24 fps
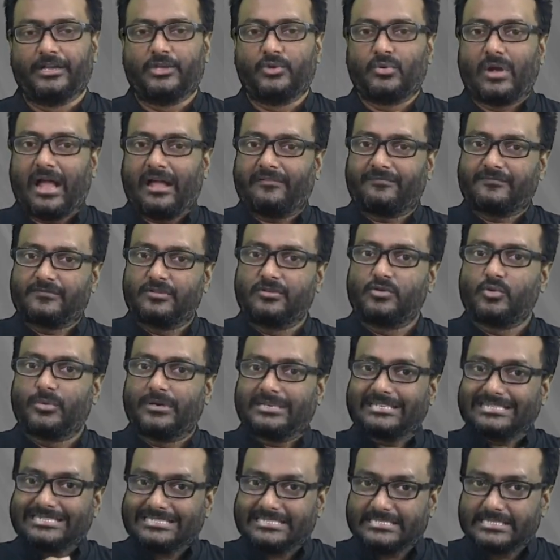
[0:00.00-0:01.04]
You have to do
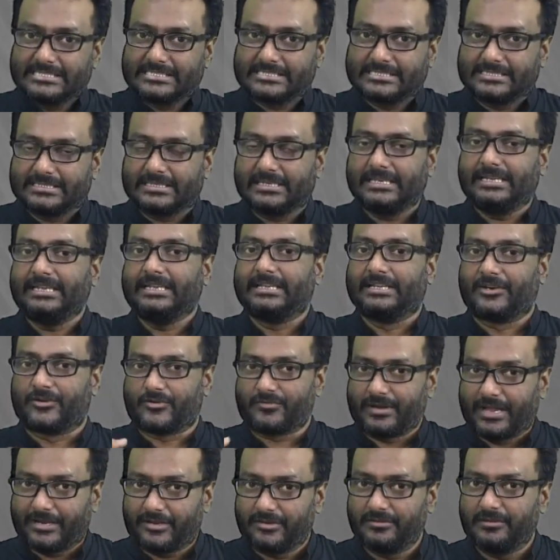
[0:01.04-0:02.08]
it consistently,
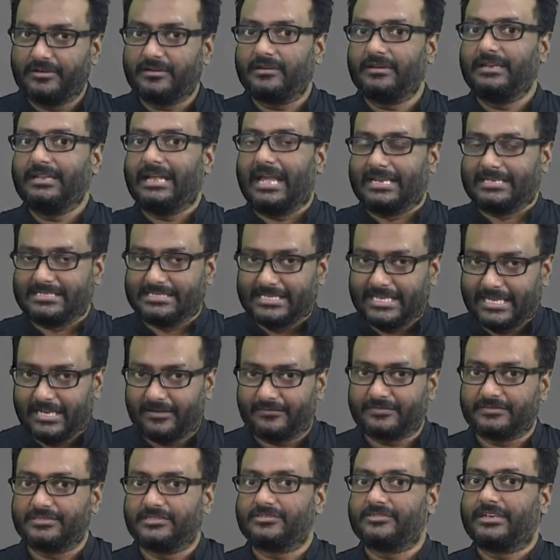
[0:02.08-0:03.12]
regularly and day
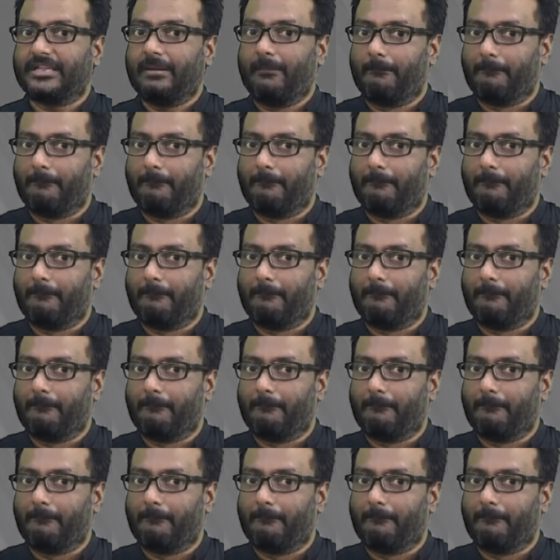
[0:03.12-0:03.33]
after day,